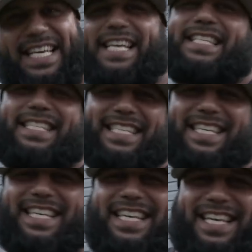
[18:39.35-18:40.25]
test.
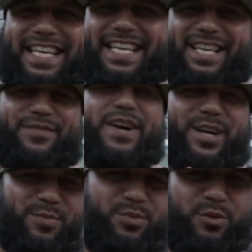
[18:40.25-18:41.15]
If I
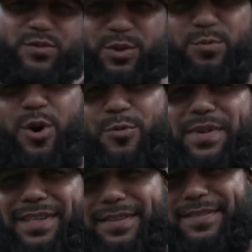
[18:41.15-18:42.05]
could prove to
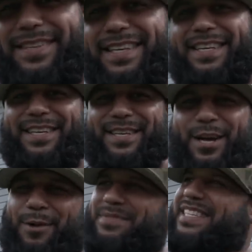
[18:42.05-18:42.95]
Roman
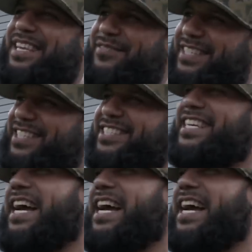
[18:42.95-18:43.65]
I'm saving this